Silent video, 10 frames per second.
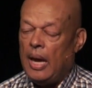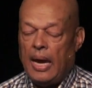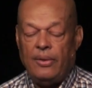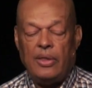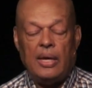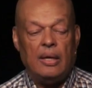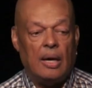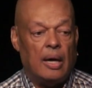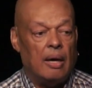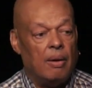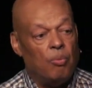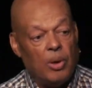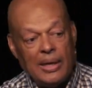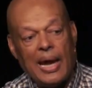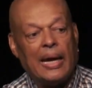And then
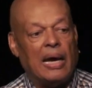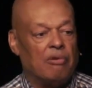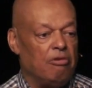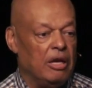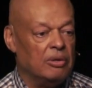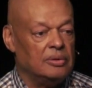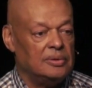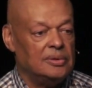one day I got real.